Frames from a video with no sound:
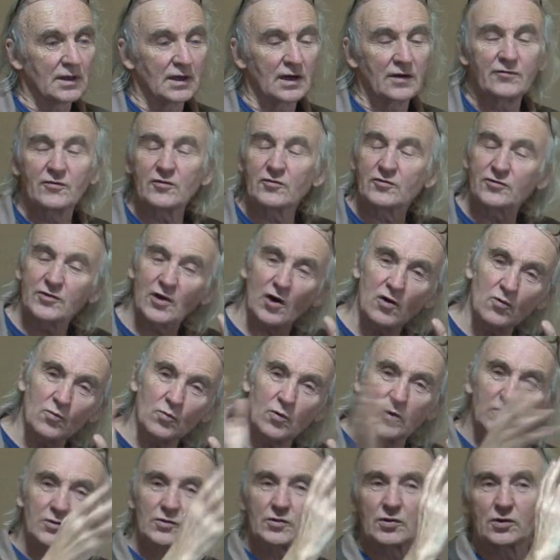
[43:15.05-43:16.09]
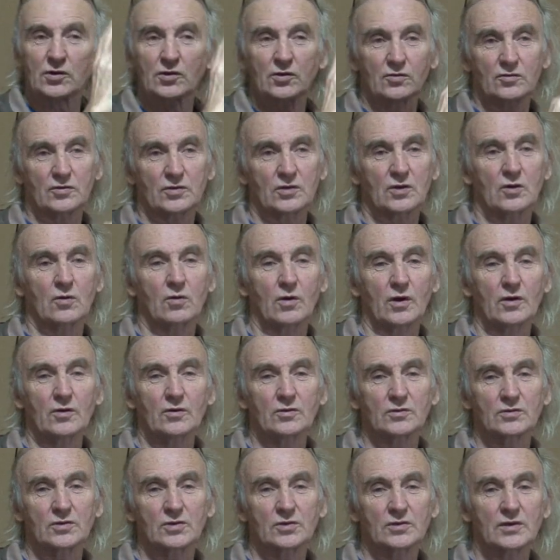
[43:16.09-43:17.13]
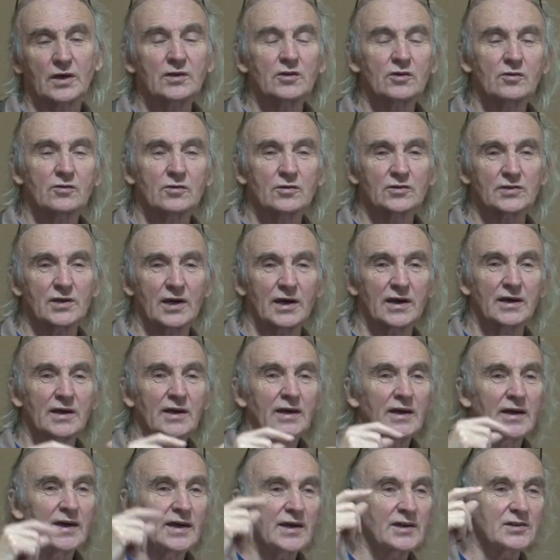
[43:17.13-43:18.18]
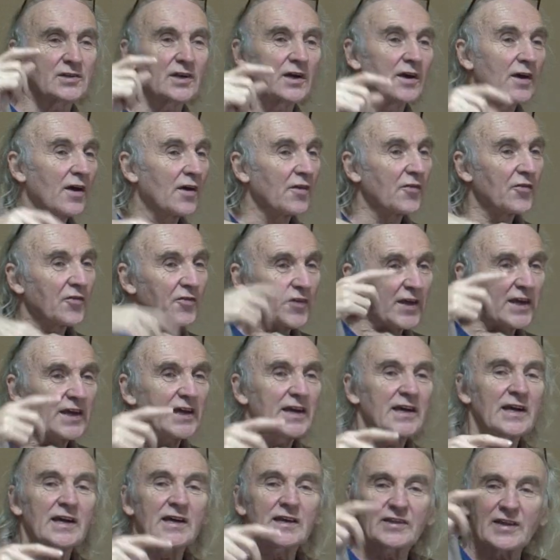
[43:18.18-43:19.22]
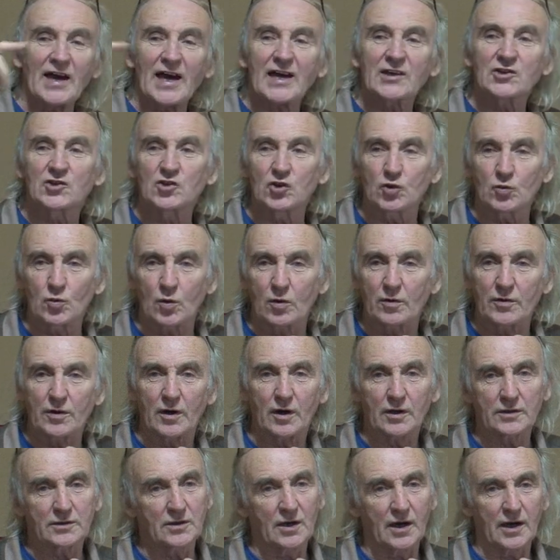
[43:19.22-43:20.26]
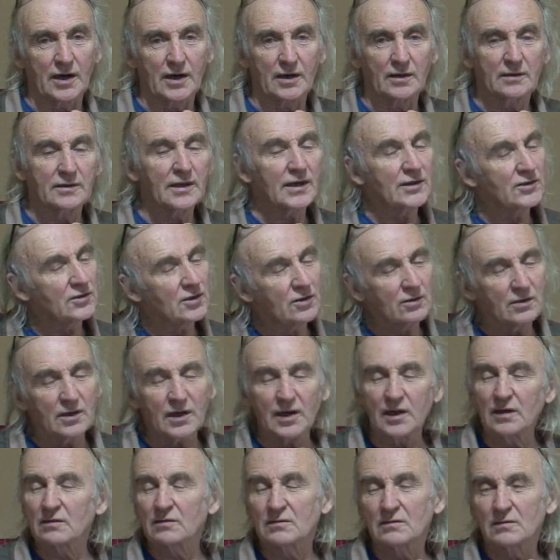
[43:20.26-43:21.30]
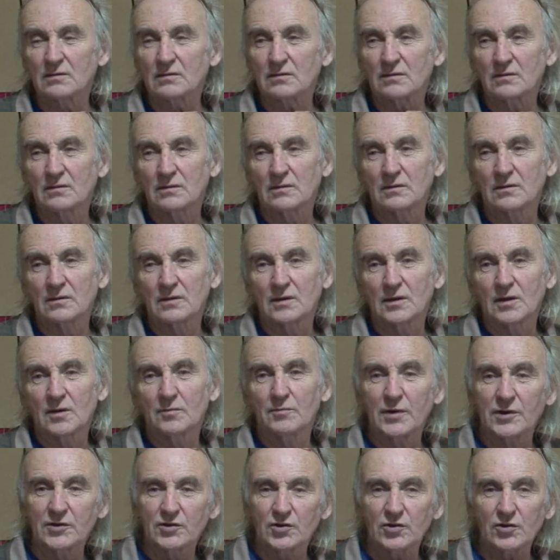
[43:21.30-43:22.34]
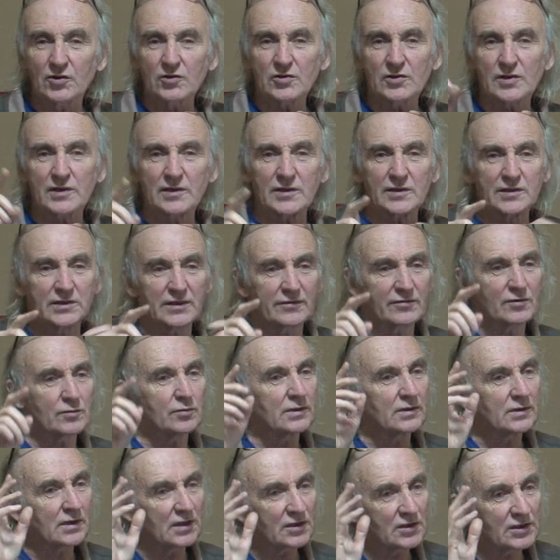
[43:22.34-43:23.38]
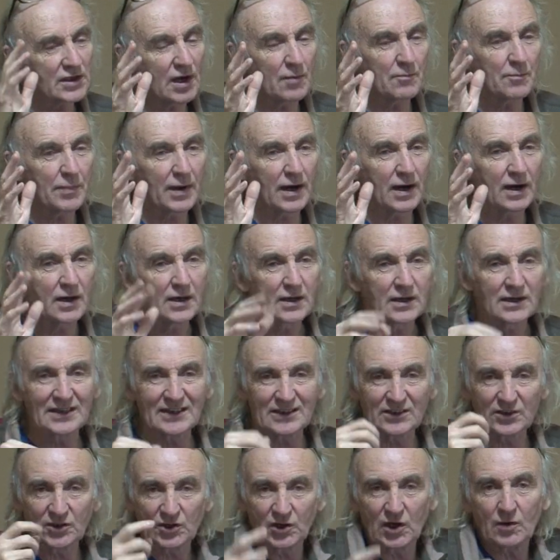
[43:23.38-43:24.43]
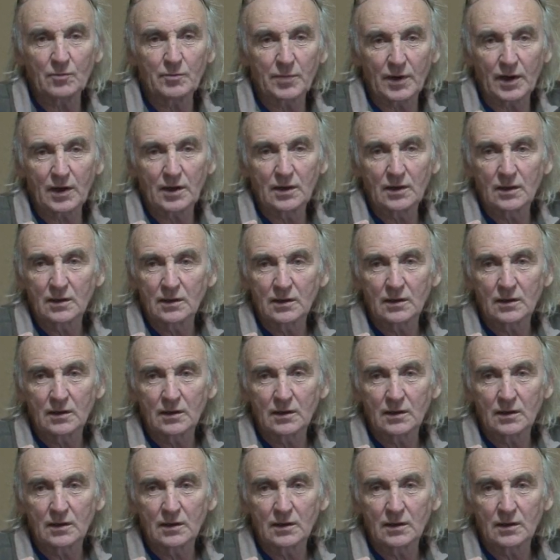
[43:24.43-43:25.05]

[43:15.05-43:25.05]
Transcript: If you don't want to use quotes, then you can say is thinking that you will not die. That's okay. But usually the difference between sampa and nyampa,